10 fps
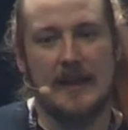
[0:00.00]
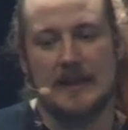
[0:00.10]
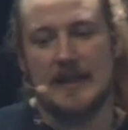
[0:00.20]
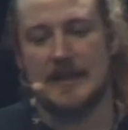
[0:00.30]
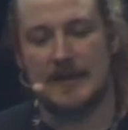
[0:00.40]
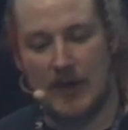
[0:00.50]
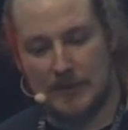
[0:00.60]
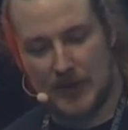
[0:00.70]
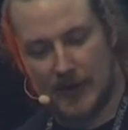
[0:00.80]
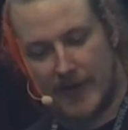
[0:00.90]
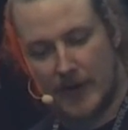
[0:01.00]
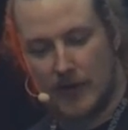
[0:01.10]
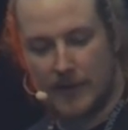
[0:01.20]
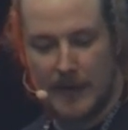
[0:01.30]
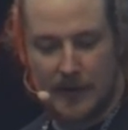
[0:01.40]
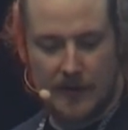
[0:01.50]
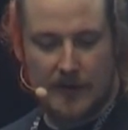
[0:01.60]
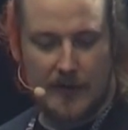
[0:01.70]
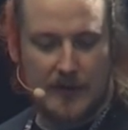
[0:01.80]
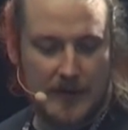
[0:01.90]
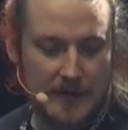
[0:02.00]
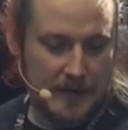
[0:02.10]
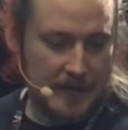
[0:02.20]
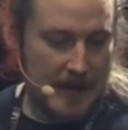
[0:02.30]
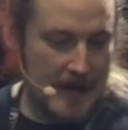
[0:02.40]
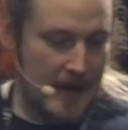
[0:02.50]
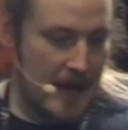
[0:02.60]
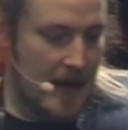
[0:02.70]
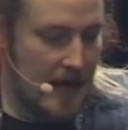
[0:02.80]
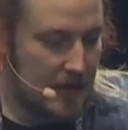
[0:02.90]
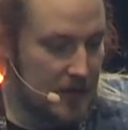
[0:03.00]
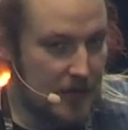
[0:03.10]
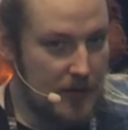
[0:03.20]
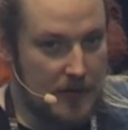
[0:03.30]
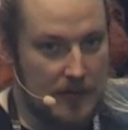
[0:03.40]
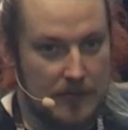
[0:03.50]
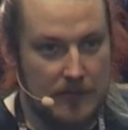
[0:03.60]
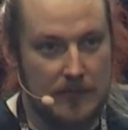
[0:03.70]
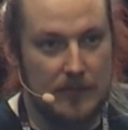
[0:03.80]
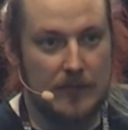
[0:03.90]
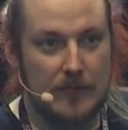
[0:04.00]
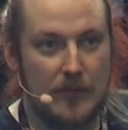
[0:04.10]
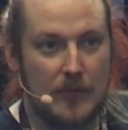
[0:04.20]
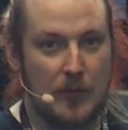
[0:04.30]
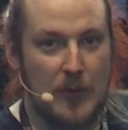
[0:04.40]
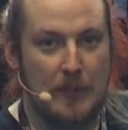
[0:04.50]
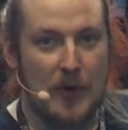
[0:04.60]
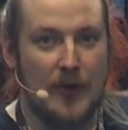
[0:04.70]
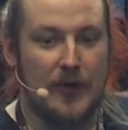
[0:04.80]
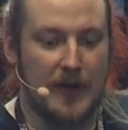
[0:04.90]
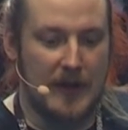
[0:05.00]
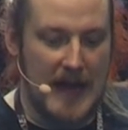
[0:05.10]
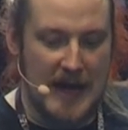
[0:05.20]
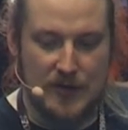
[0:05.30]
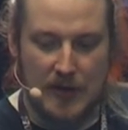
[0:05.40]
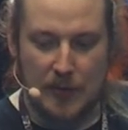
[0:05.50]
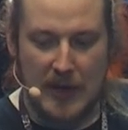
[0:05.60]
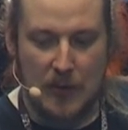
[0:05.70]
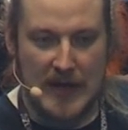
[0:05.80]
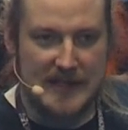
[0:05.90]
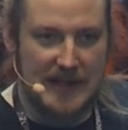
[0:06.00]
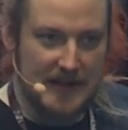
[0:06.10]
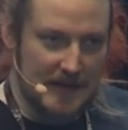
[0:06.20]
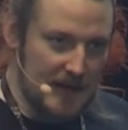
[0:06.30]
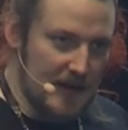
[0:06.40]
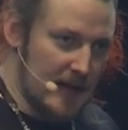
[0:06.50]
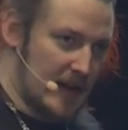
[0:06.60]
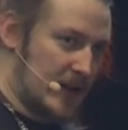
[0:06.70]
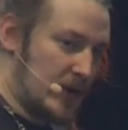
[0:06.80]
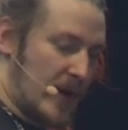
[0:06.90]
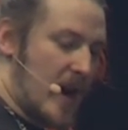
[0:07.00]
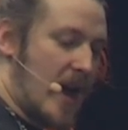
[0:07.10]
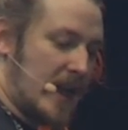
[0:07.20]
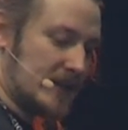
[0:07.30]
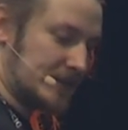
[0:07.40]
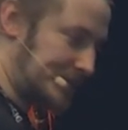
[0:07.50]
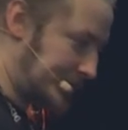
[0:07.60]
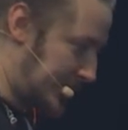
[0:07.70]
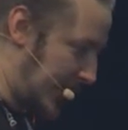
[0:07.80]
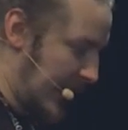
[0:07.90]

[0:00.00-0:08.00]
has a web server configured to report the actual requested URI in the